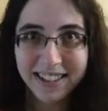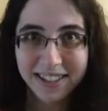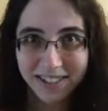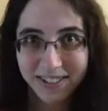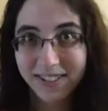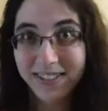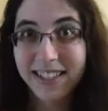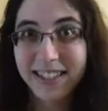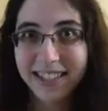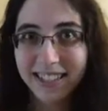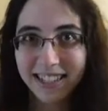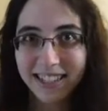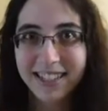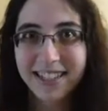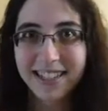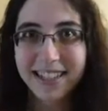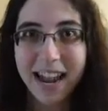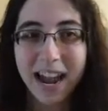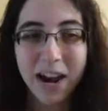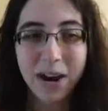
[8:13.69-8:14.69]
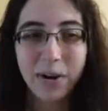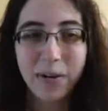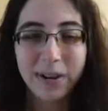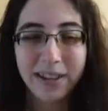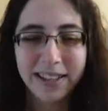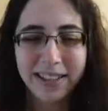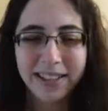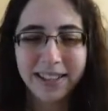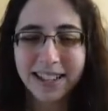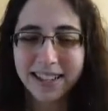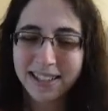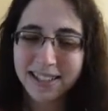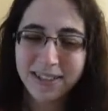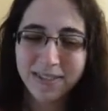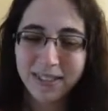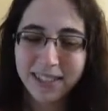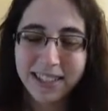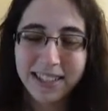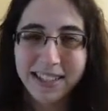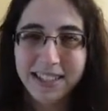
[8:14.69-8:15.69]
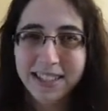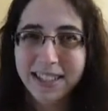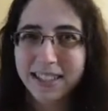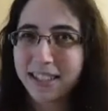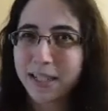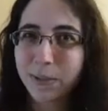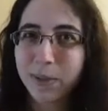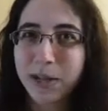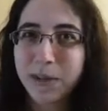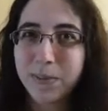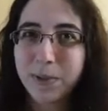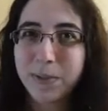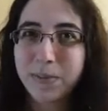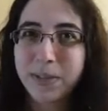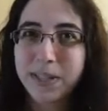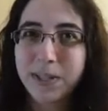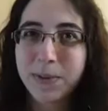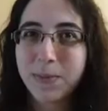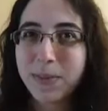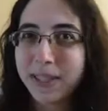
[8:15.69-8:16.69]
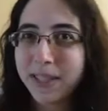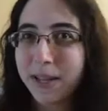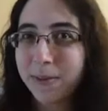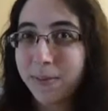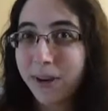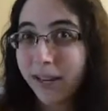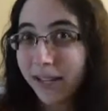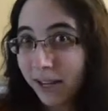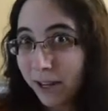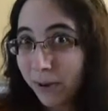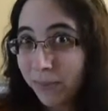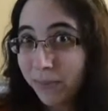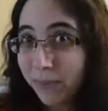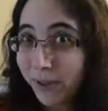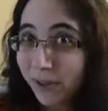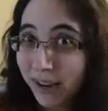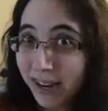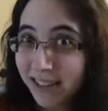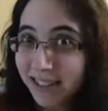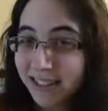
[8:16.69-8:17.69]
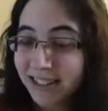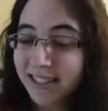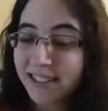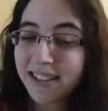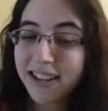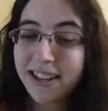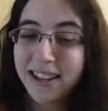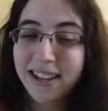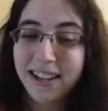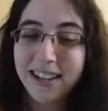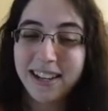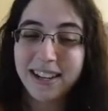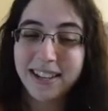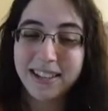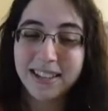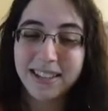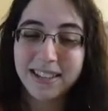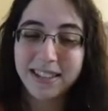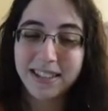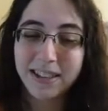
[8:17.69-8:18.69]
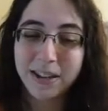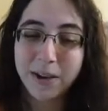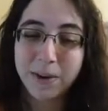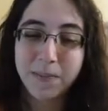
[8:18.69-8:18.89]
do these things now, and that's not really easily explainable, but something that might help you guys is